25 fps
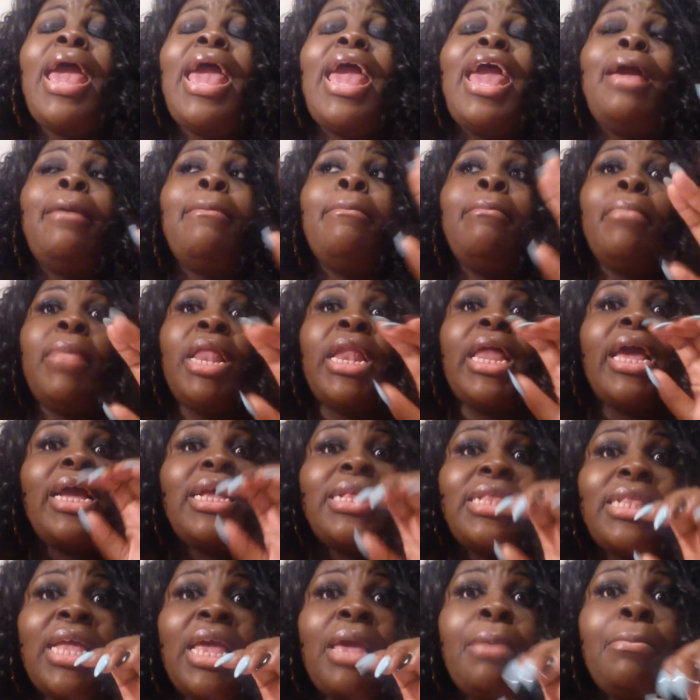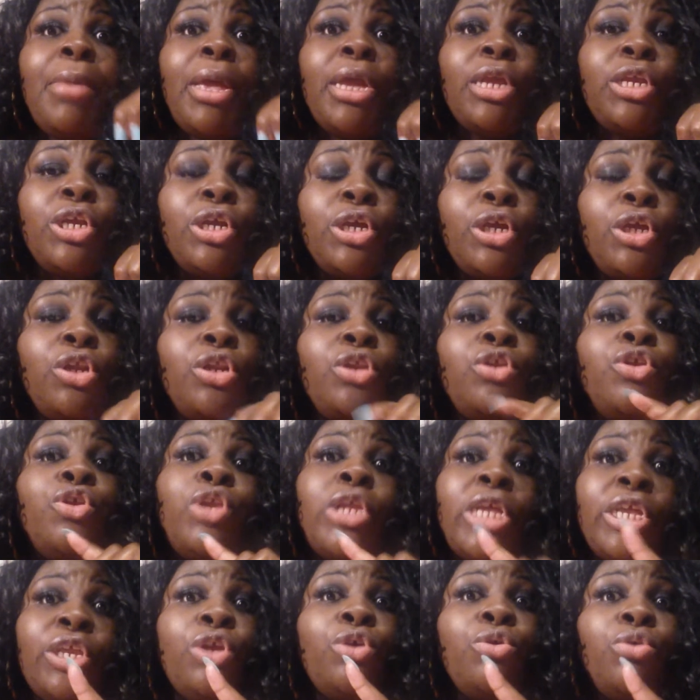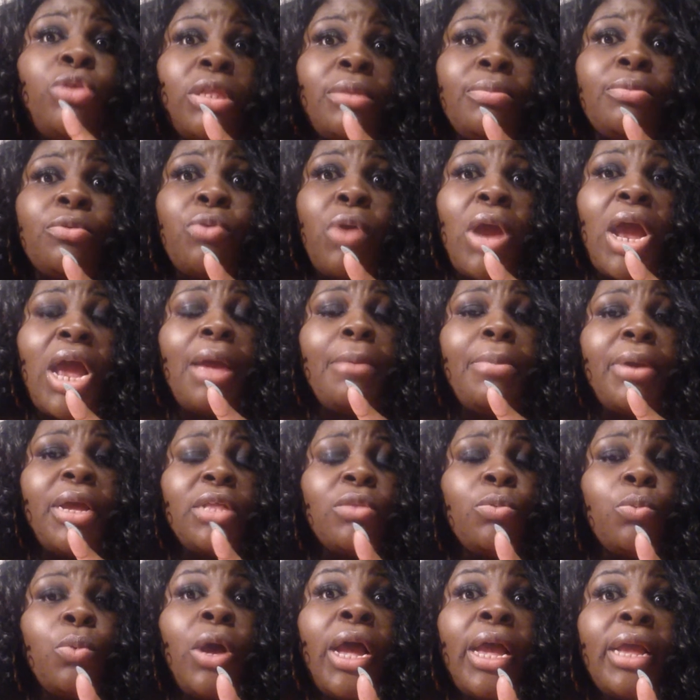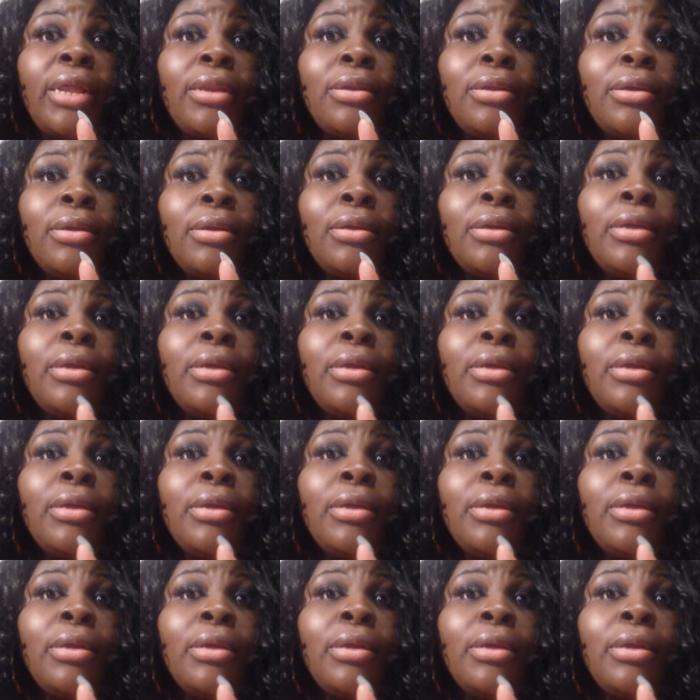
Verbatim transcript: And like I said, make sure that you subscribe, because what?